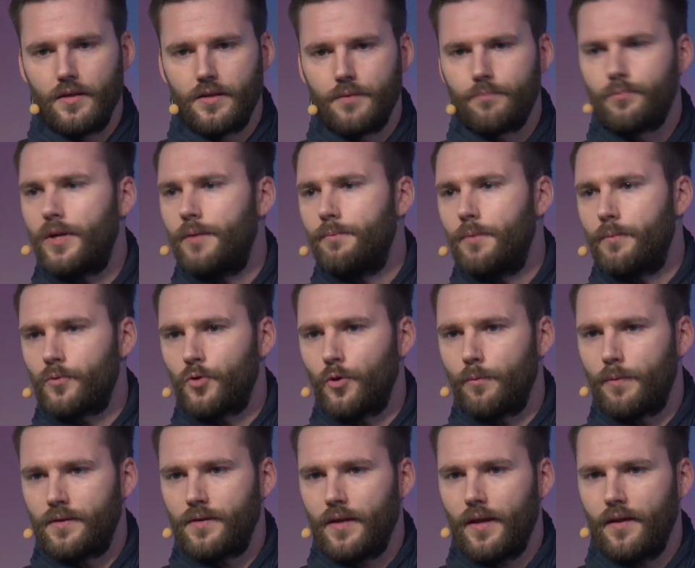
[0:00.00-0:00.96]
the premium
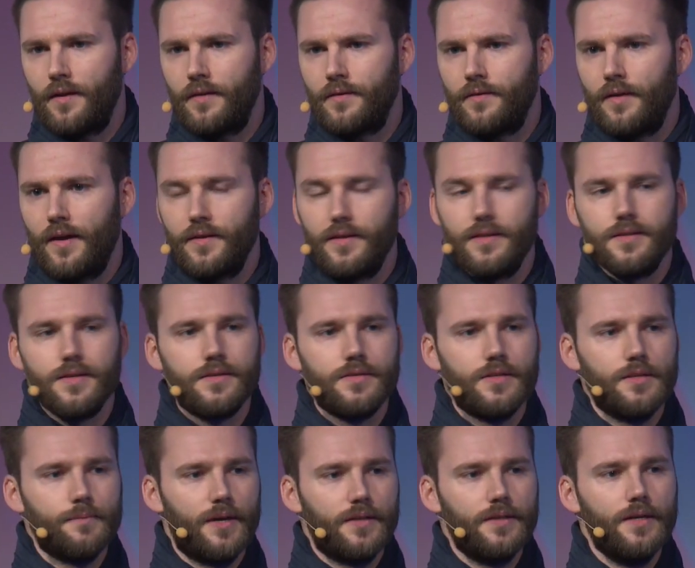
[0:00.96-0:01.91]
group and Anita
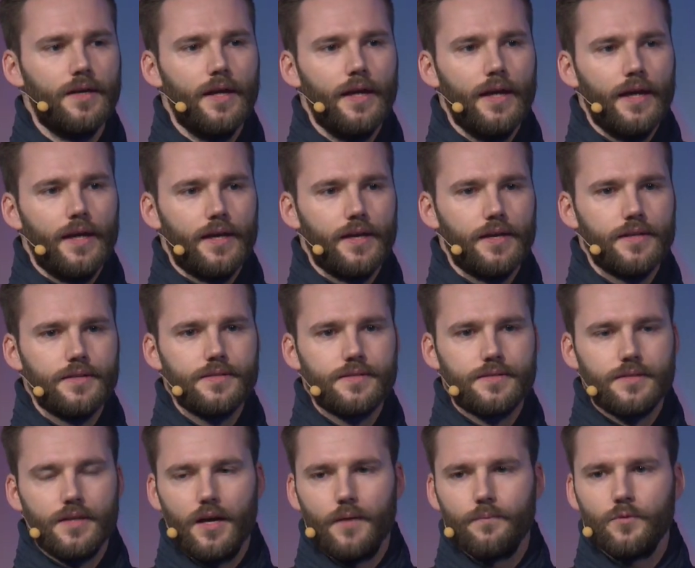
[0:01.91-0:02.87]
Tillmann,
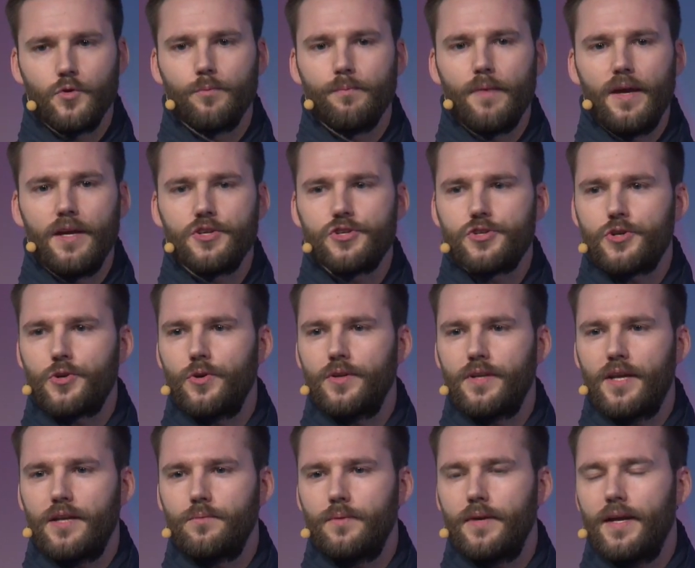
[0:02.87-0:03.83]
is to make sure
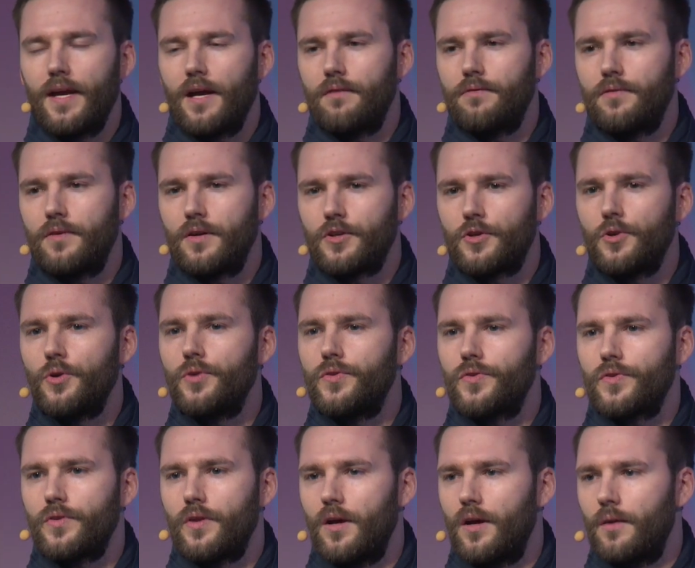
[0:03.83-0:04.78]
that we have a good
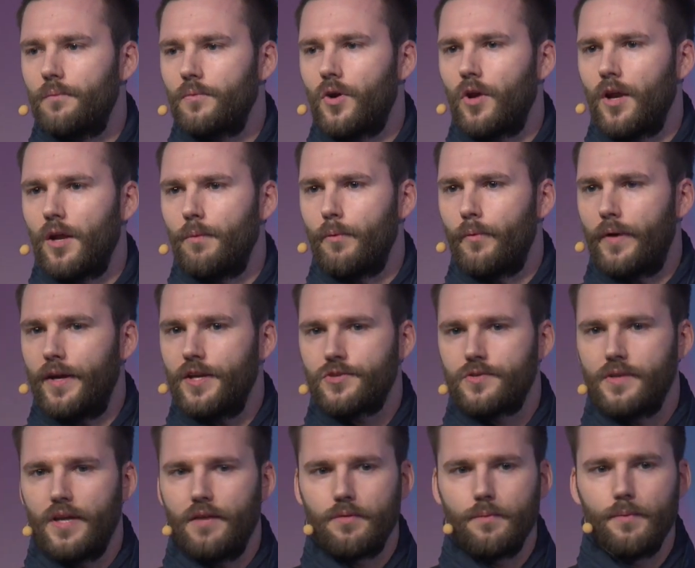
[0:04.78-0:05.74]

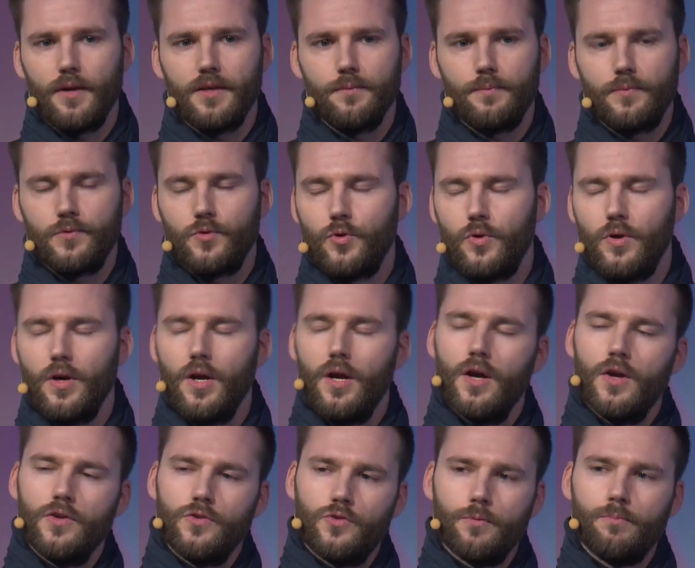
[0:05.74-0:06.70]
collaboration, everybody,
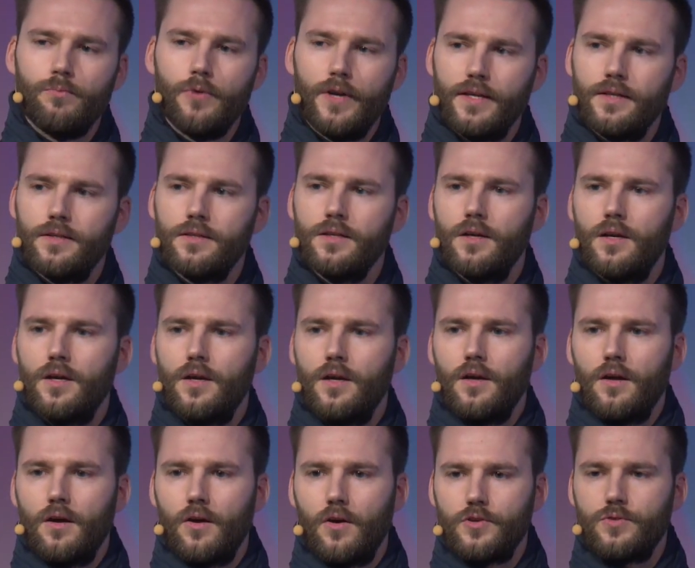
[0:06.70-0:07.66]
to bring
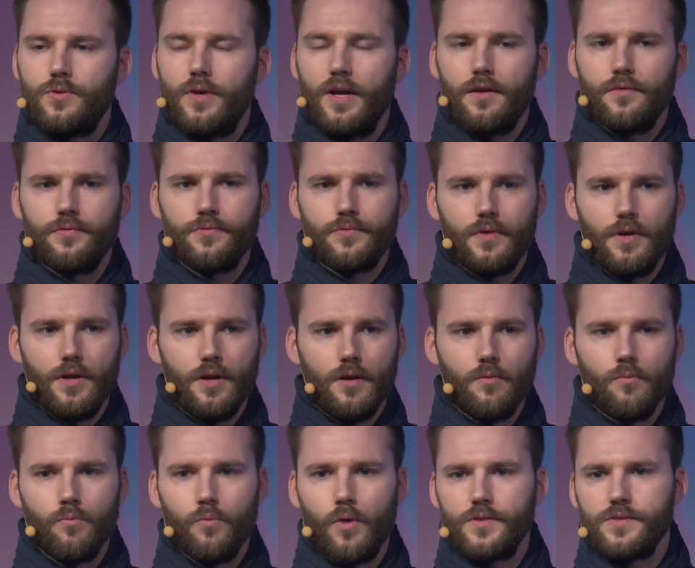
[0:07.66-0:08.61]
or to have
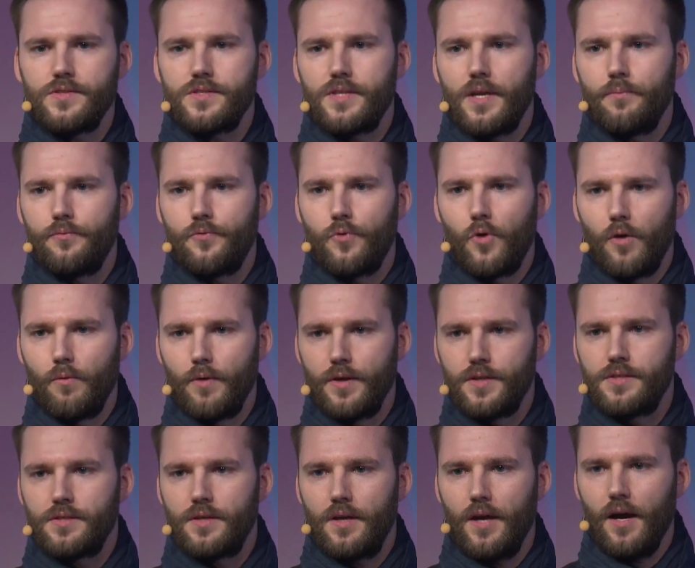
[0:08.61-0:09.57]
one step
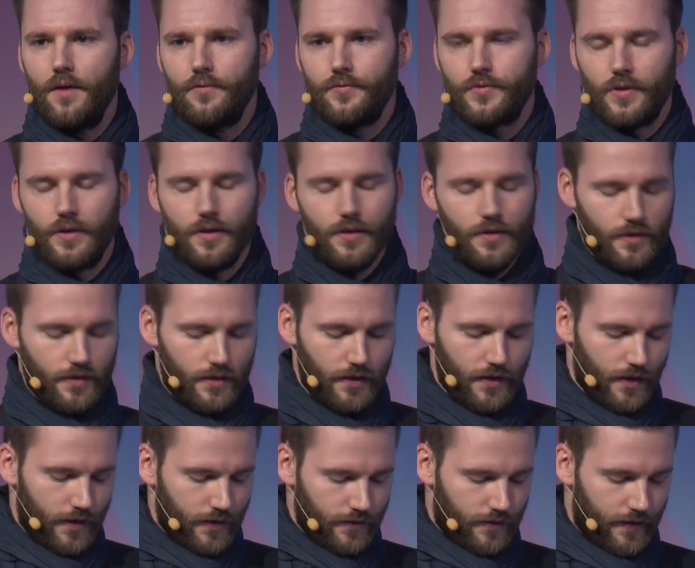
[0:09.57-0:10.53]
forward after
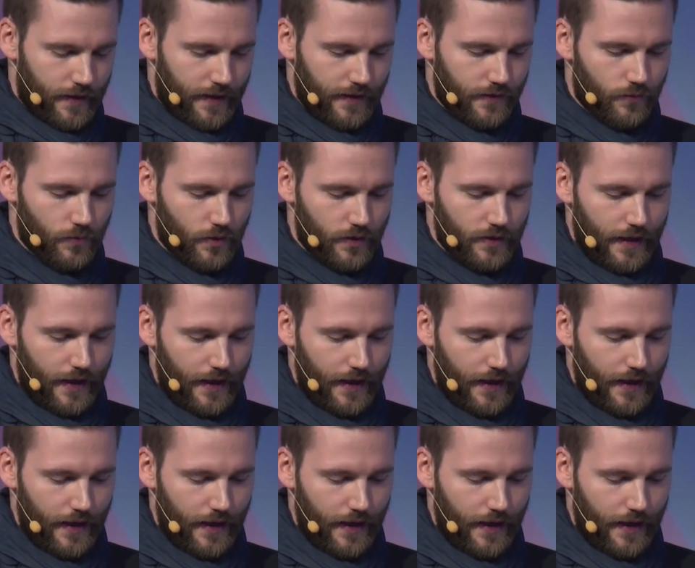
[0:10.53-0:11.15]
the next one.